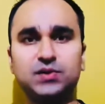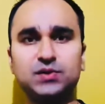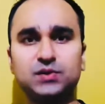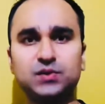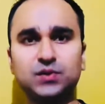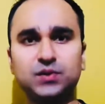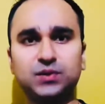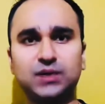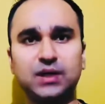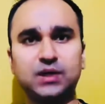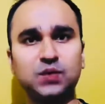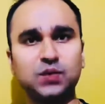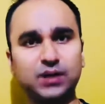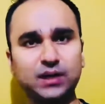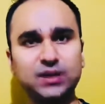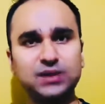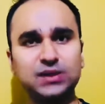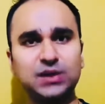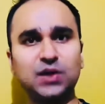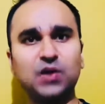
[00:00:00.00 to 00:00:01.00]
so that you
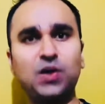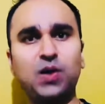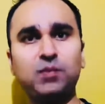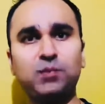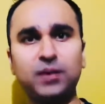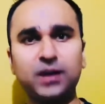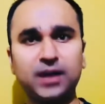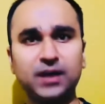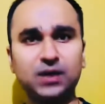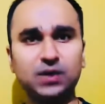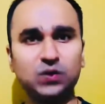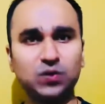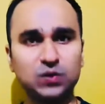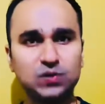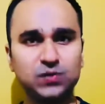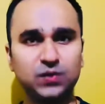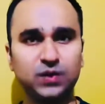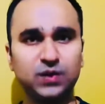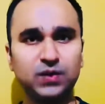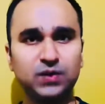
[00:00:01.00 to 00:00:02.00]
can easily comprehend
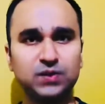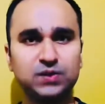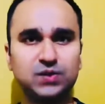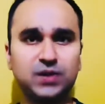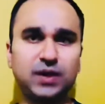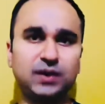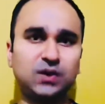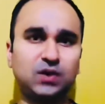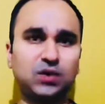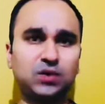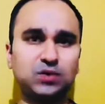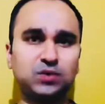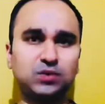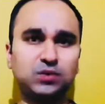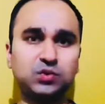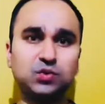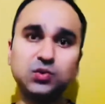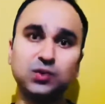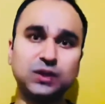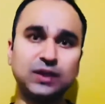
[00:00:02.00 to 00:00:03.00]
those videos so i thought
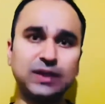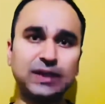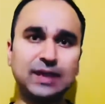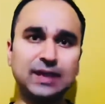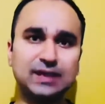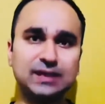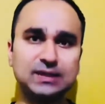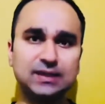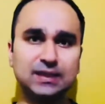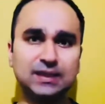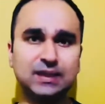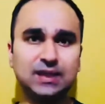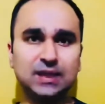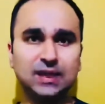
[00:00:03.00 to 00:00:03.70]
to create